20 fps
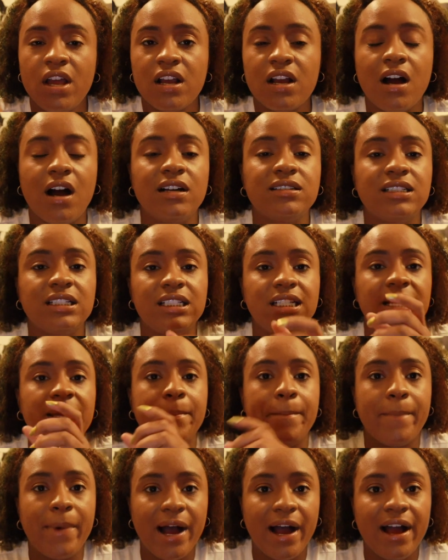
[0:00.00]
constantly
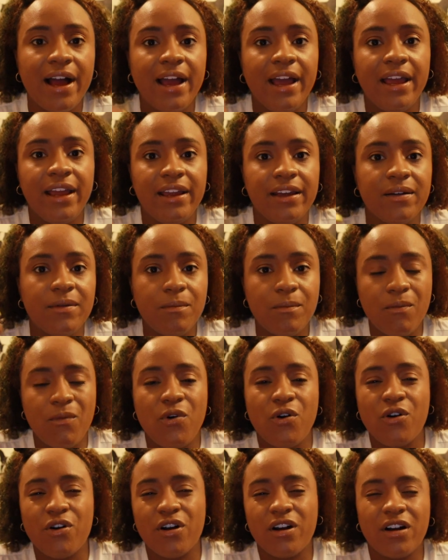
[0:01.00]
buy
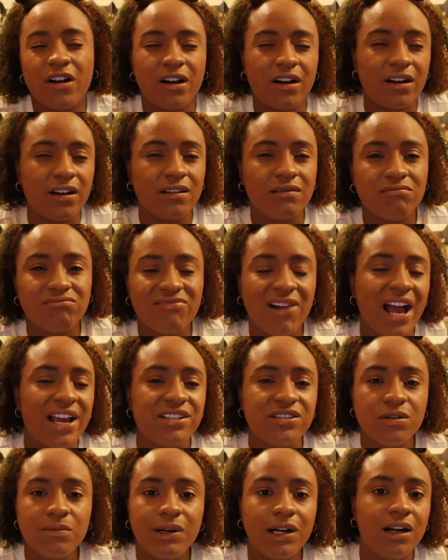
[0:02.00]
more
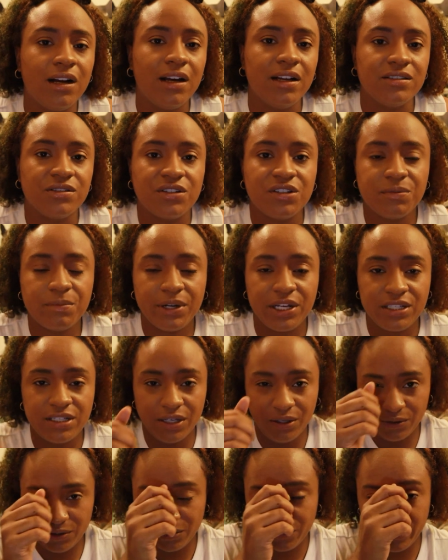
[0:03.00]
isopods or
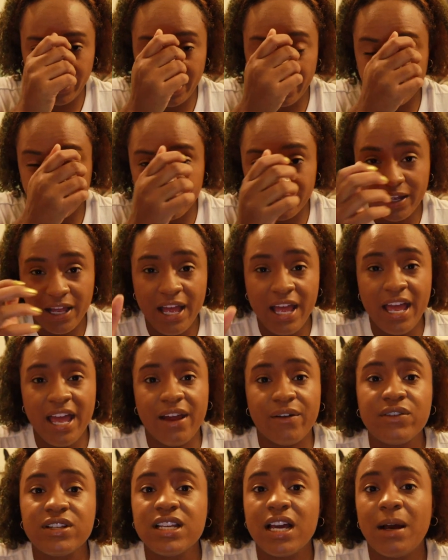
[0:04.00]
springtails or whatever
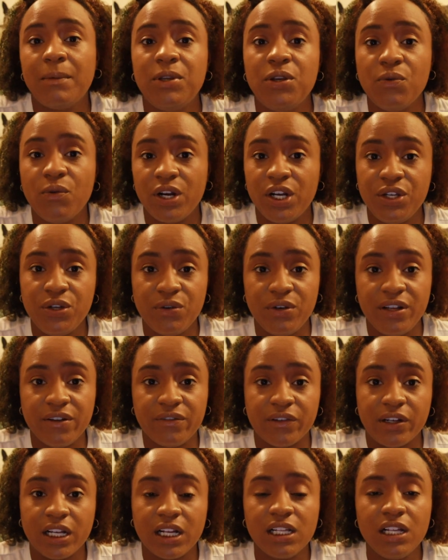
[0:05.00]
every time you want to do a
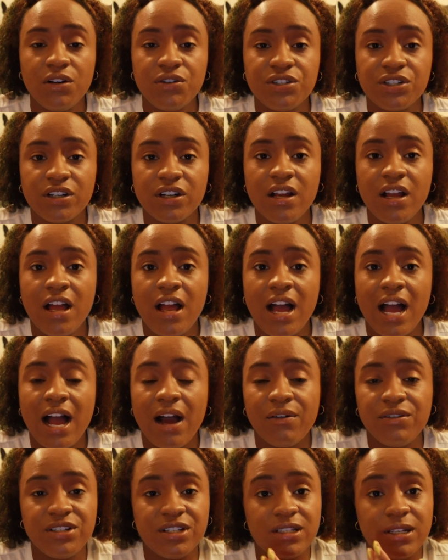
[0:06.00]
different enclosure.
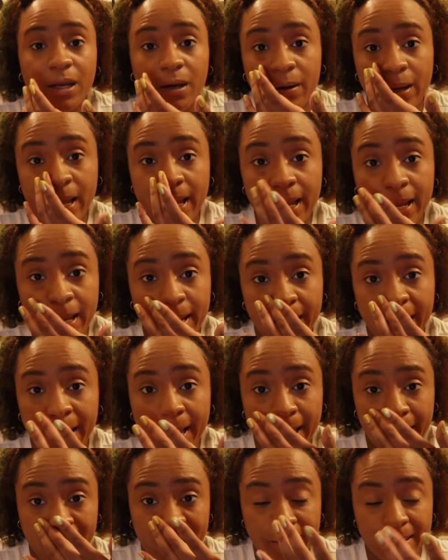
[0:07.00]
I would just go ahead
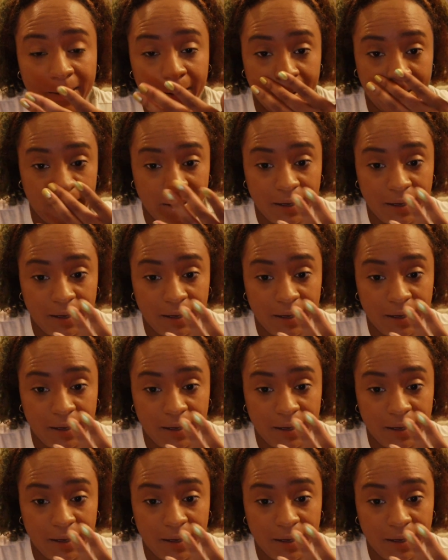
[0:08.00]
and